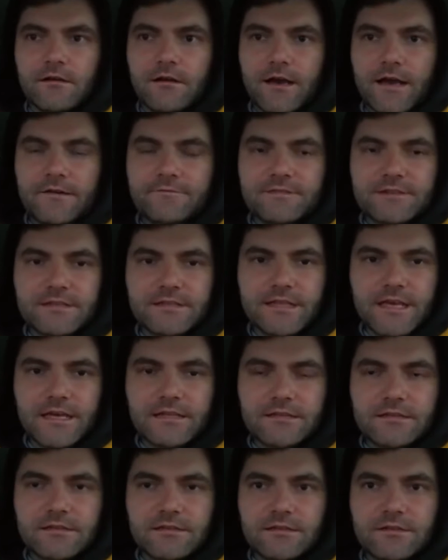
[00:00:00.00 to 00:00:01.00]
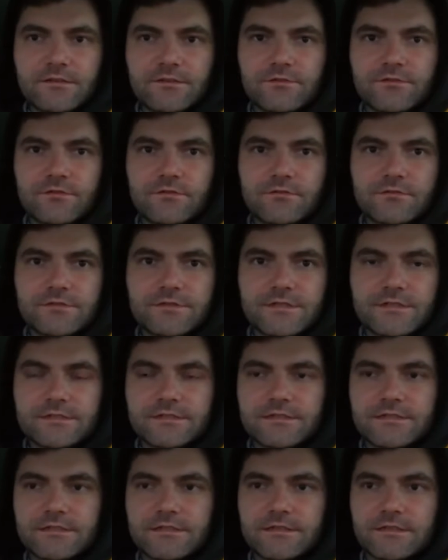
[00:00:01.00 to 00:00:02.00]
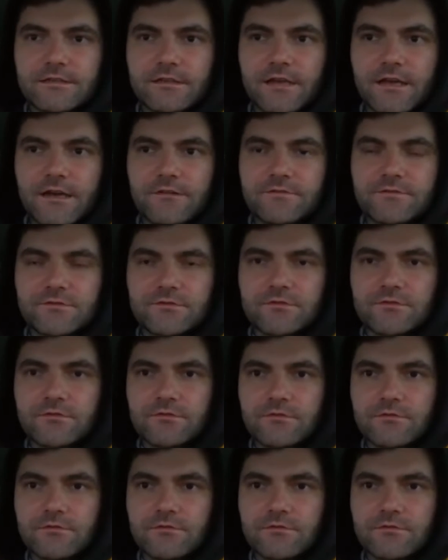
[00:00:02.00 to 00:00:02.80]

After that, you just have to